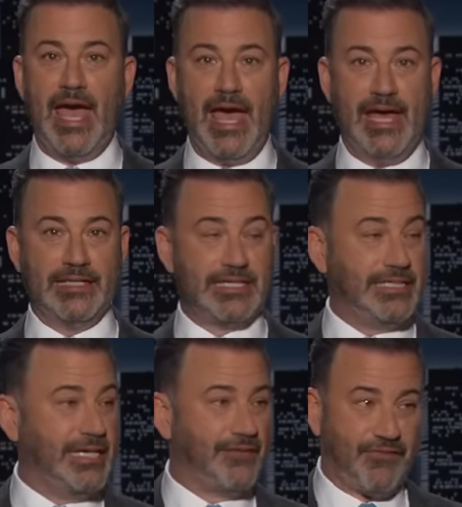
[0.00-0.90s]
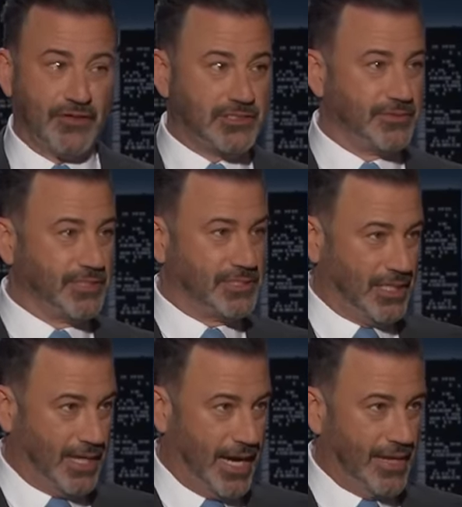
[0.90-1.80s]
And he did. First, there was
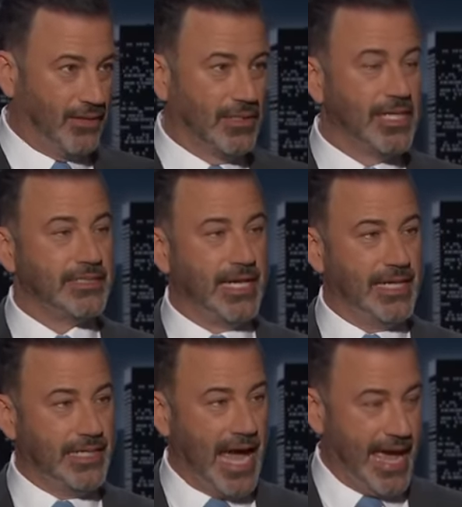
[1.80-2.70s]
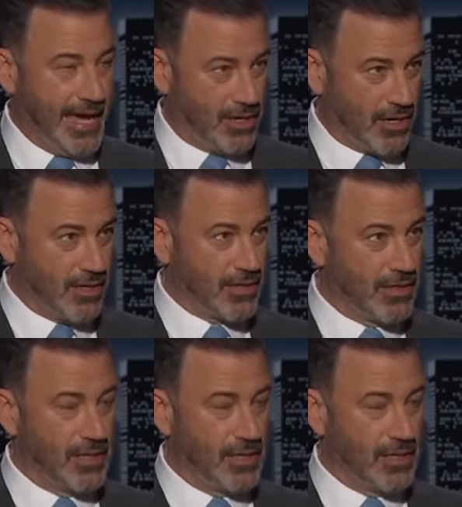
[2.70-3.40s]
denial, then anger,